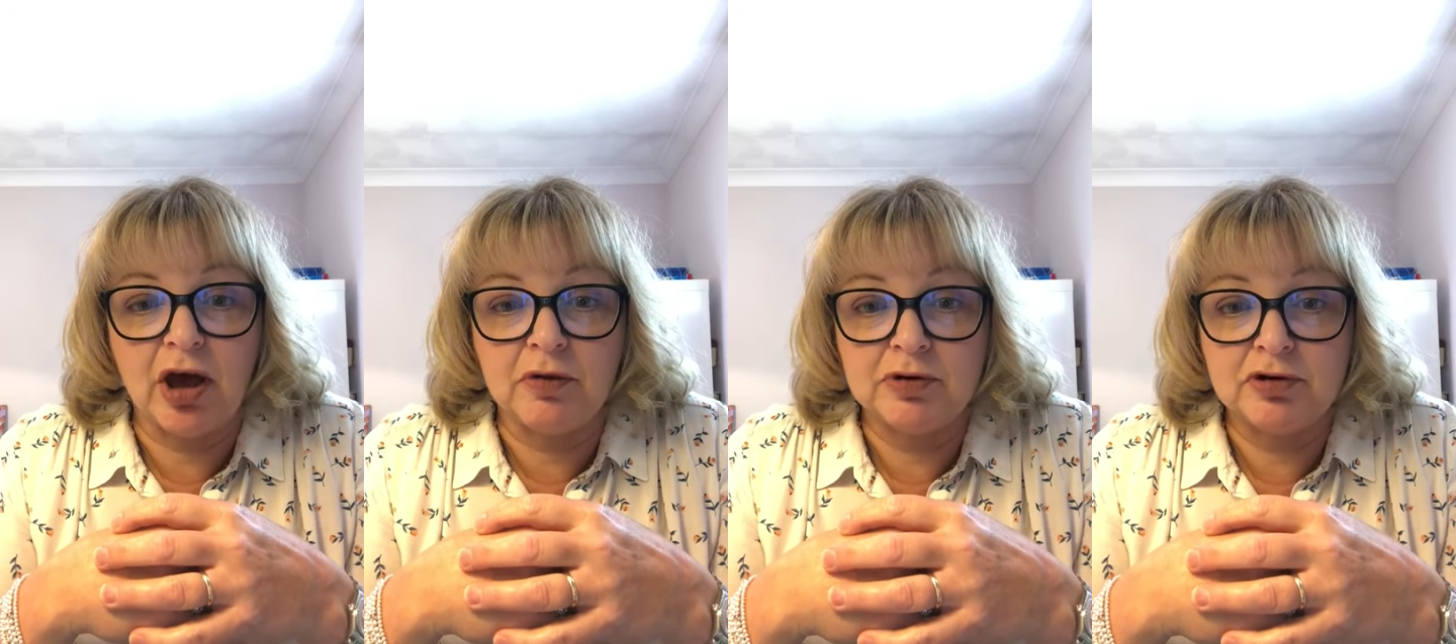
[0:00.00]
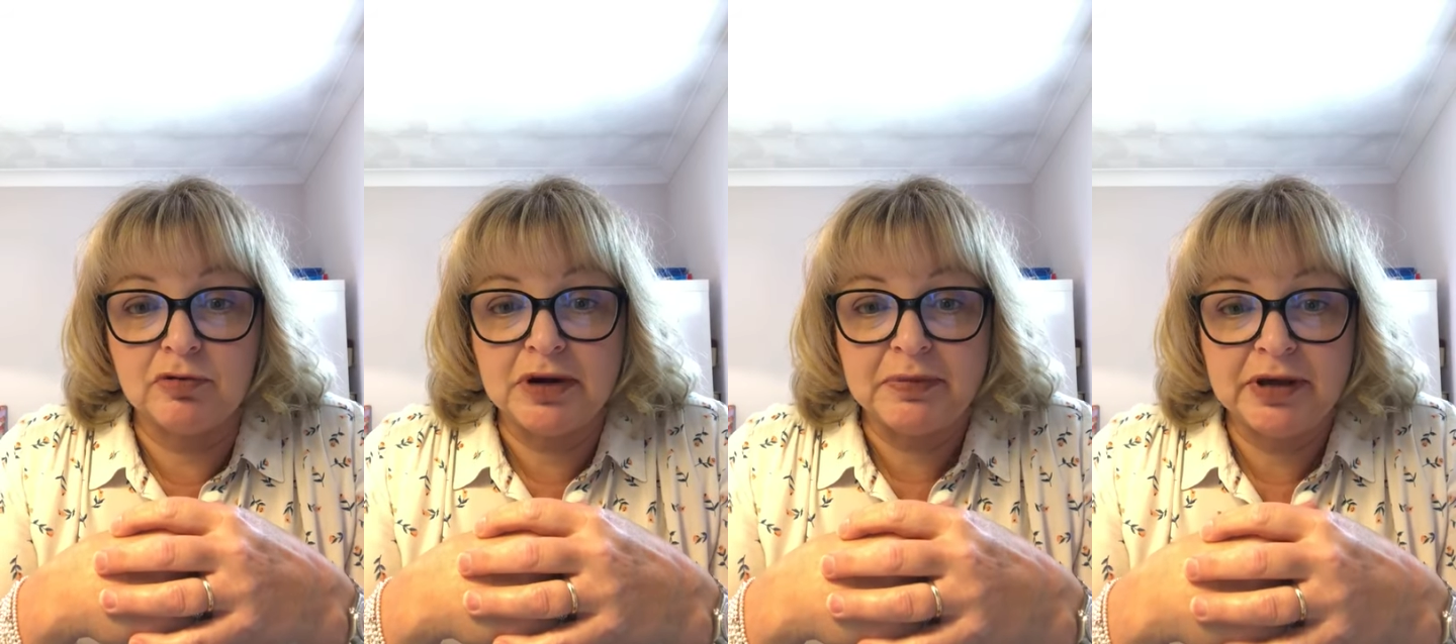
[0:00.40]
I would
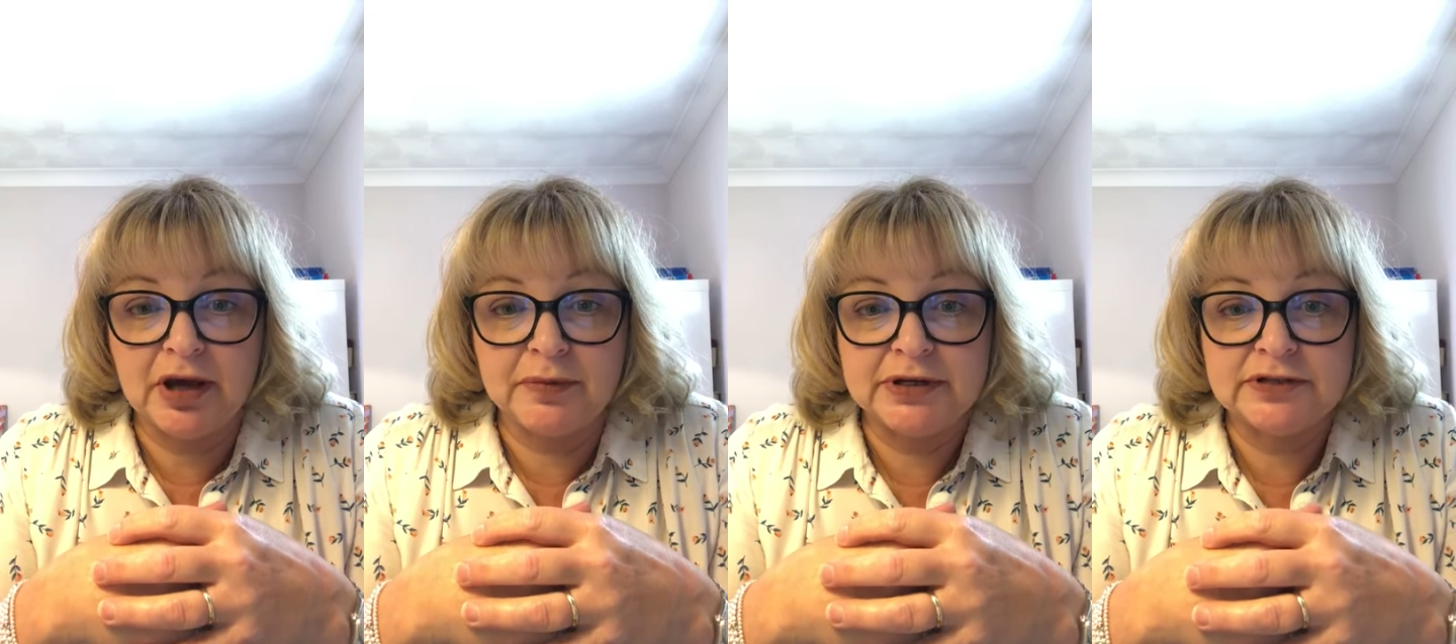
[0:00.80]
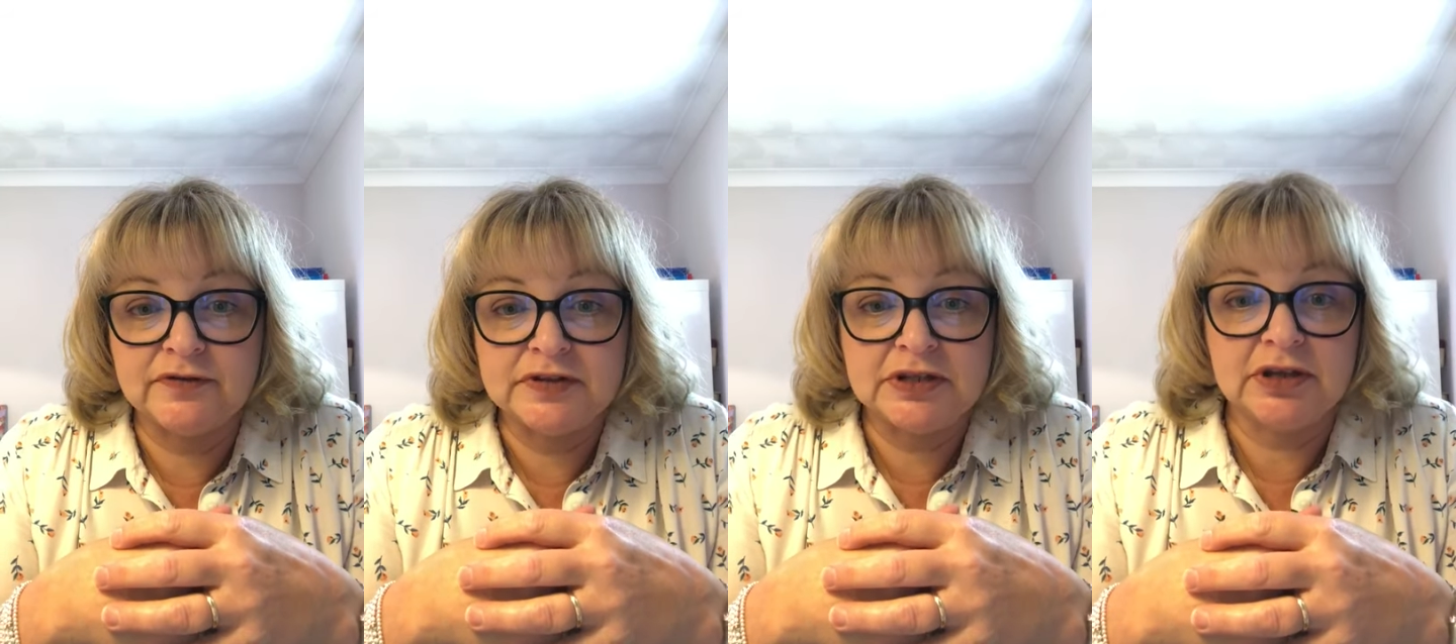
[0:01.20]
normally be coming to
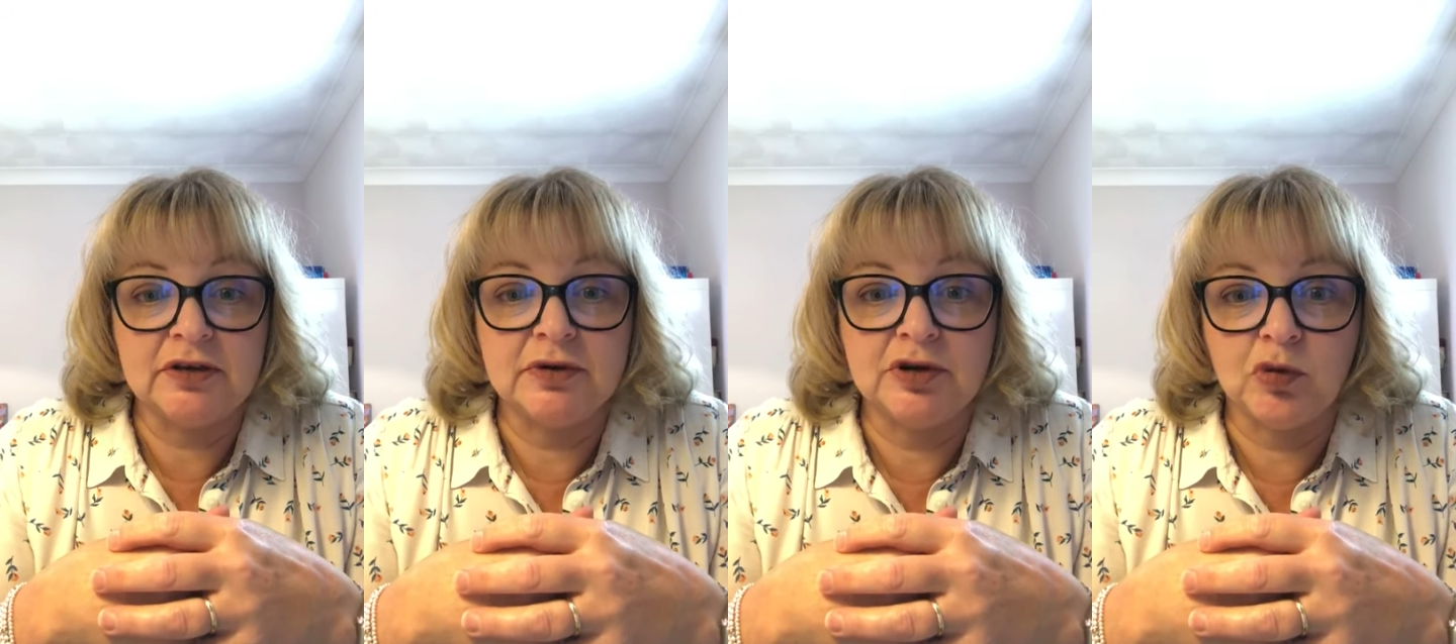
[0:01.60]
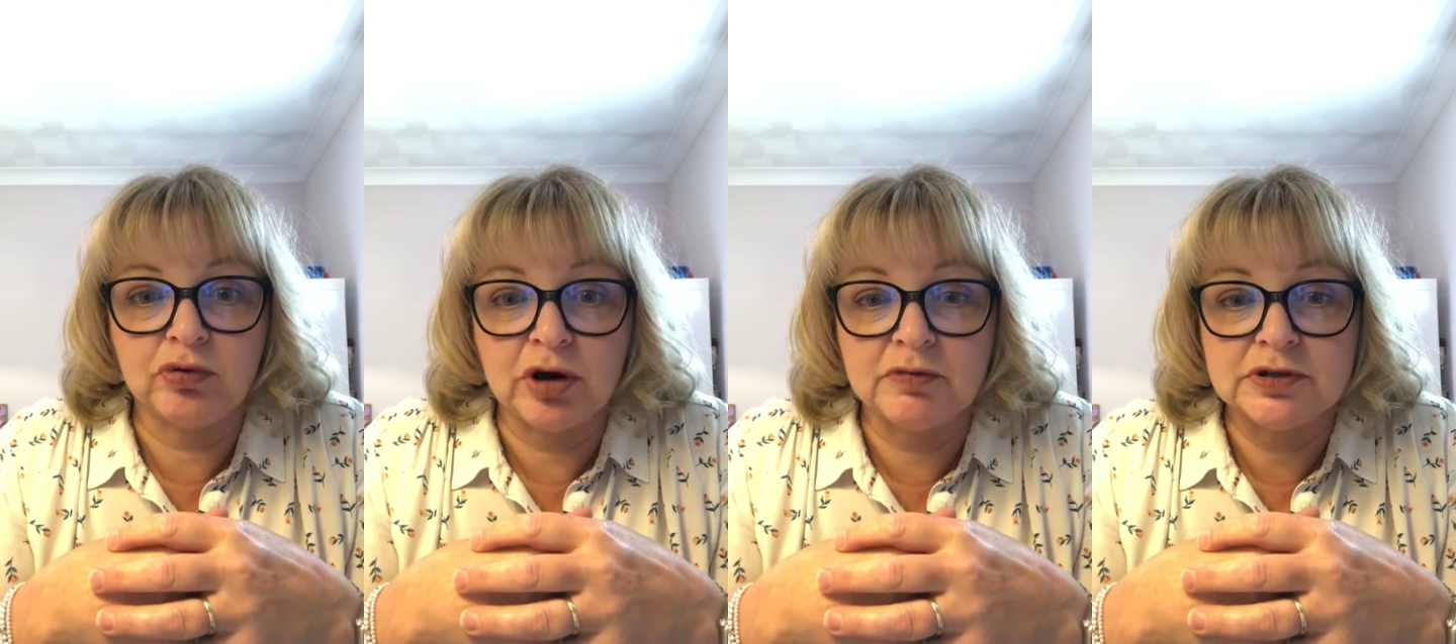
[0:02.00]
visit you in your
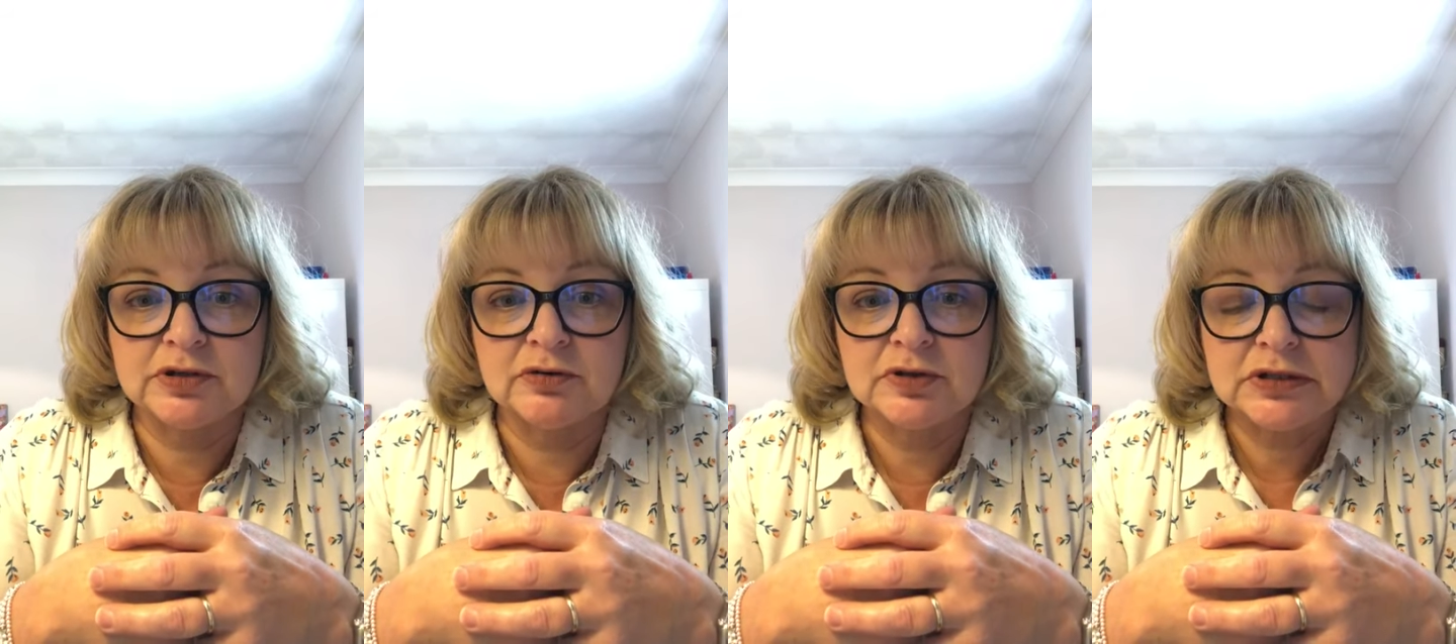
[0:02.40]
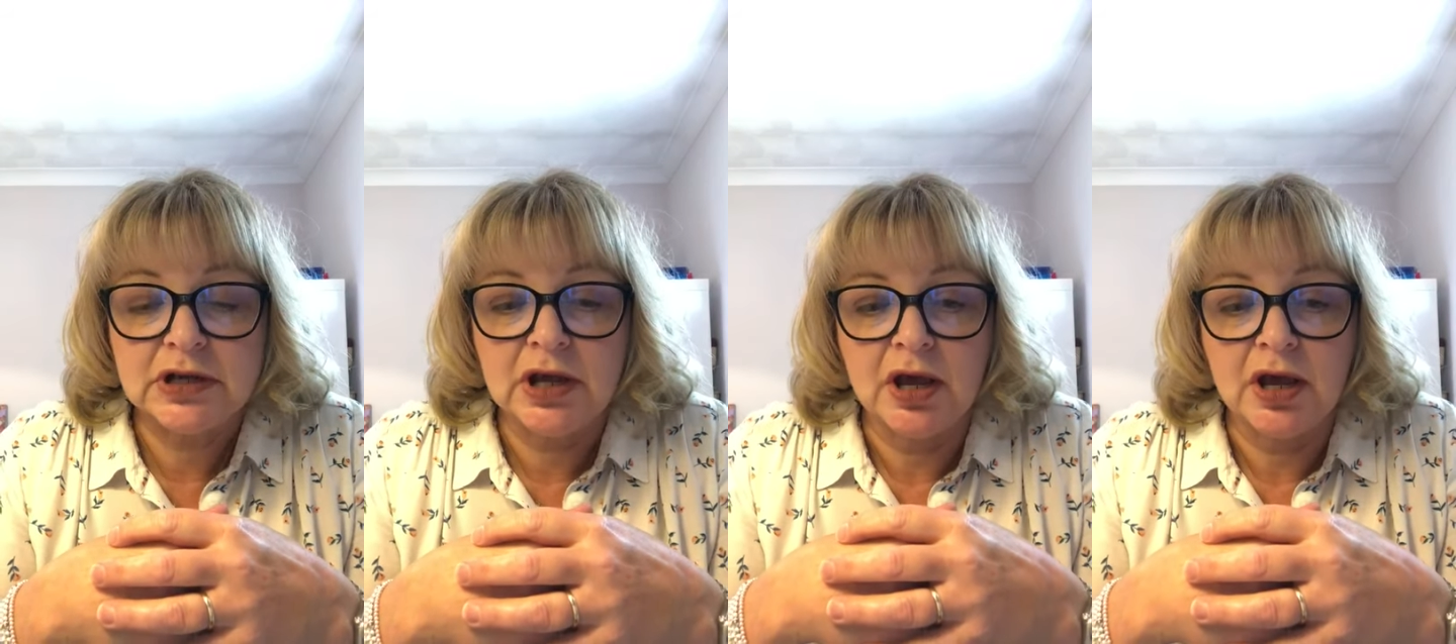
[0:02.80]
primary schools